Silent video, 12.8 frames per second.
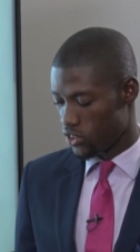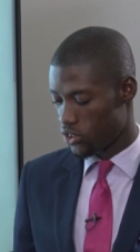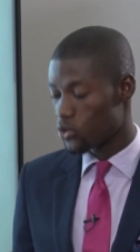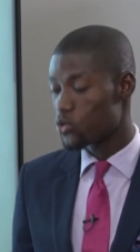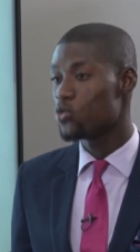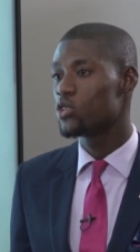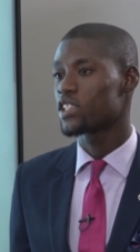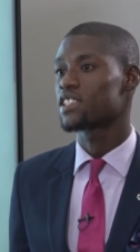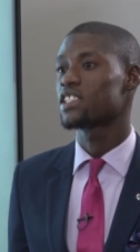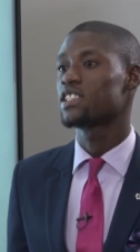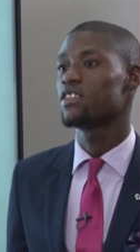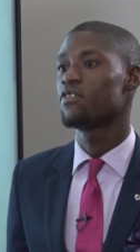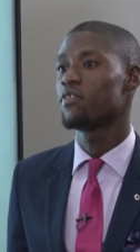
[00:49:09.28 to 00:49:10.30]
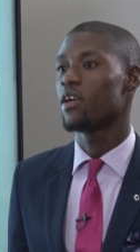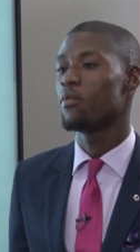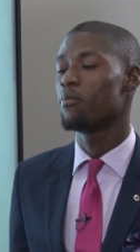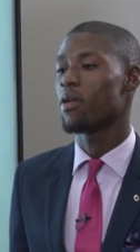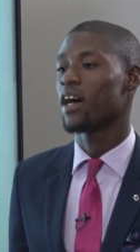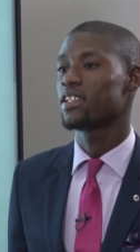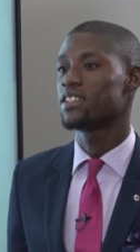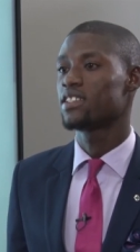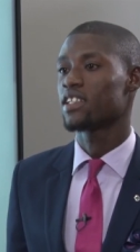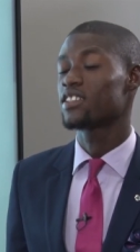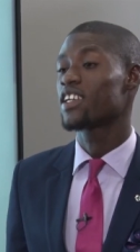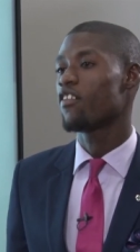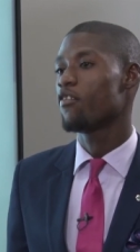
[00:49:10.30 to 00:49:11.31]
two successive parties
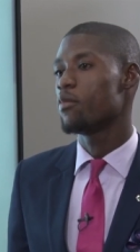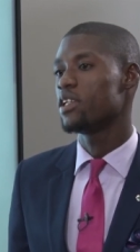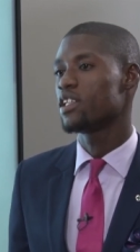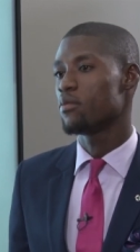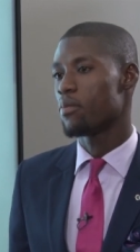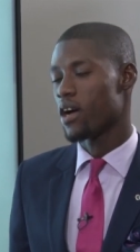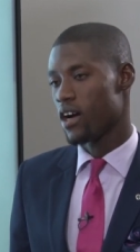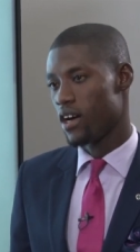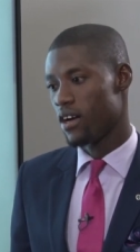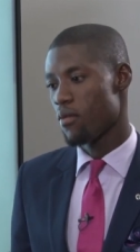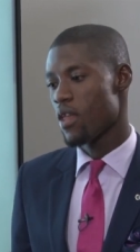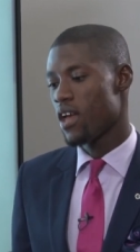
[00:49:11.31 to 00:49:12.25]
as government in power.